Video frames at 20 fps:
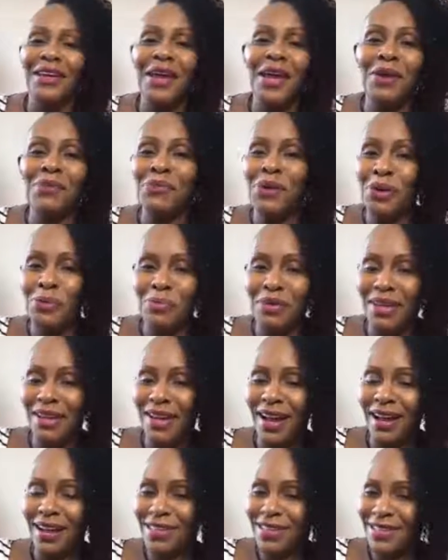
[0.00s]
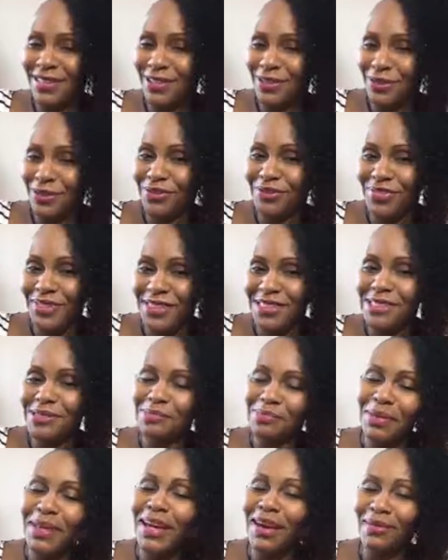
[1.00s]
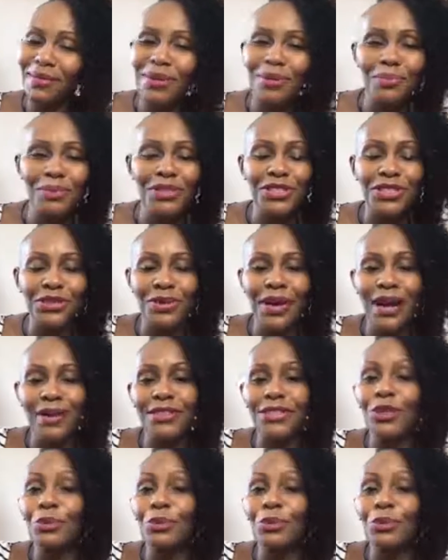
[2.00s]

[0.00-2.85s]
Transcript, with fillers: it won't be, I, no offense, but I will put you out.